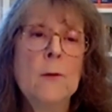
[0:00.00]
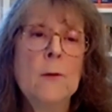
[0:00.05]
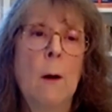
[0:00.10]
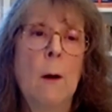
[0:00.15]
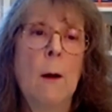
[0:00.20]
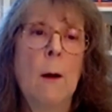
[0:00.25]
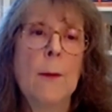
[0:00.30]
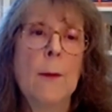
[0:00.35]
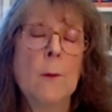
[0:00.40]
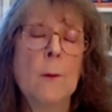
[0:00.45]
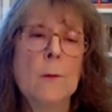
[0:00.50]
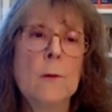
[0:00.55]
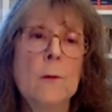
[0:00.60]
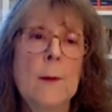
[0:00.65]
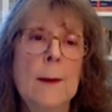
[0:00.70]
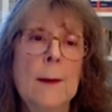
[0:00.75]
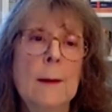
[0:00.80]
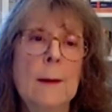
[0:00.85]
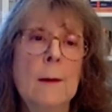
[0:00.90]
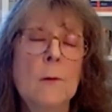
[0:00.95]
all those
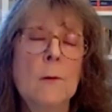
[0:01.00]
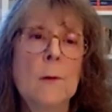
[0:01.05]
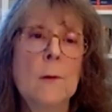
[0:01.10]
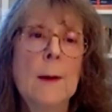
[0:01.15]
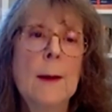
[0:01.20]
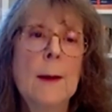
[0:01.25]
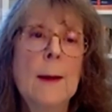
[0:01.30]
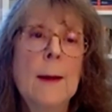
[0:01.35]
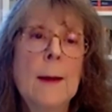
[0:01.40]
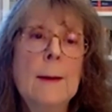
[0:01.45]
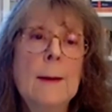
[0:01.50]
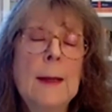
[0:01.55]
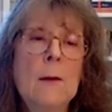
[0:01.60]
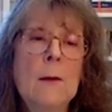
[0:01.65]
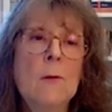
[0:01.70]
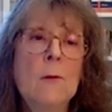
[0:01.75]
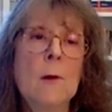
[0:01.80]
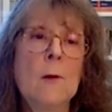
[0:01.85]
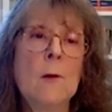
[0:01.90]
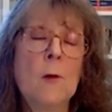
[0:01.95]
things
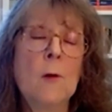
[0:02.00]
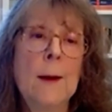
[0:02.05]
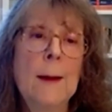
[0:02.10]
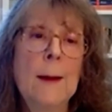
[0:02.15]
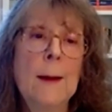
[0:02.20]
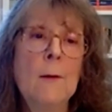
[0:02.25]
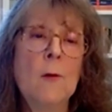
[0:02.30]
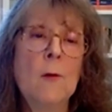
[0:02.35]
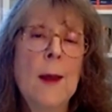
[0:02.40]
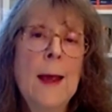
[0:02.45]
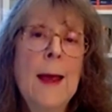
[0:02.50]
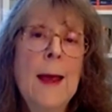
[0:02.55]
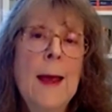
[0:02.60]
needs to change.